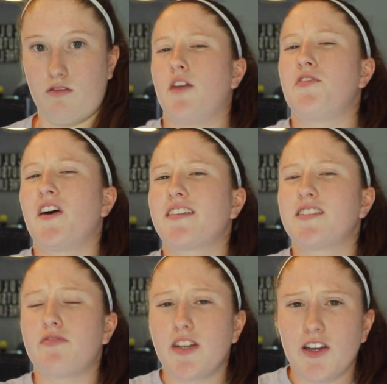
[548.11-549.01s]
If you like
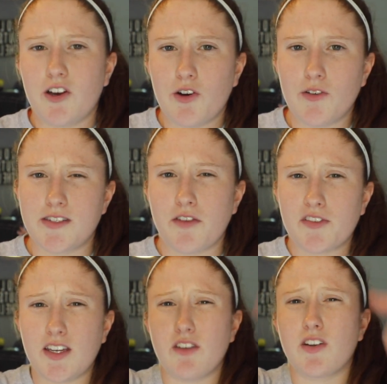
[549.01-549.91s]
this video,
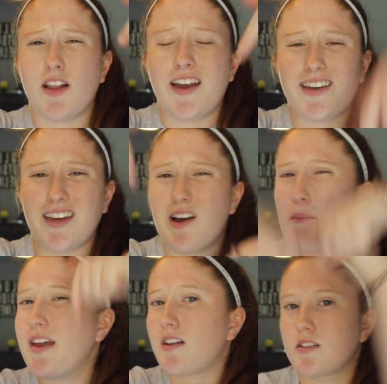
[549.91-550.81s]
definitely give it a like and
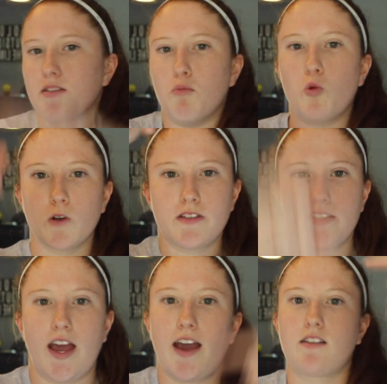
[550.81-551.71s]
I'll make some more
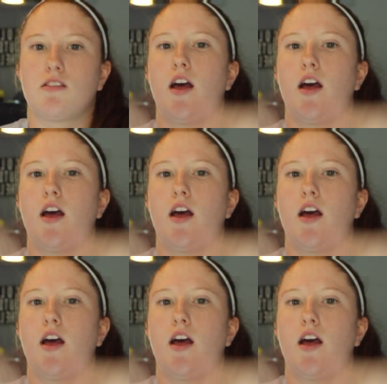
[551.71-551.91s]
tags